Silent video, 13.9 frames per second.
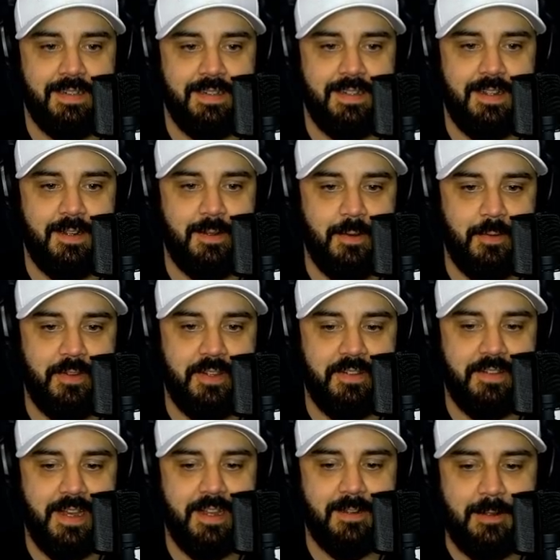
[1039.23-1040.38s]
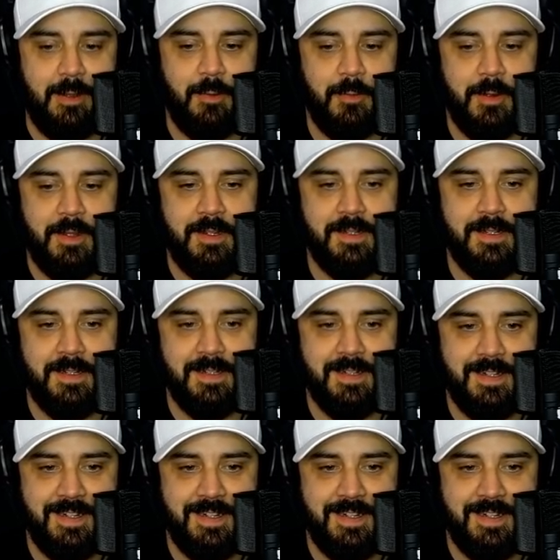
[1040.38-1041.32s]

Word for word: There goes. Take the a cyclone. spin on the cyclone.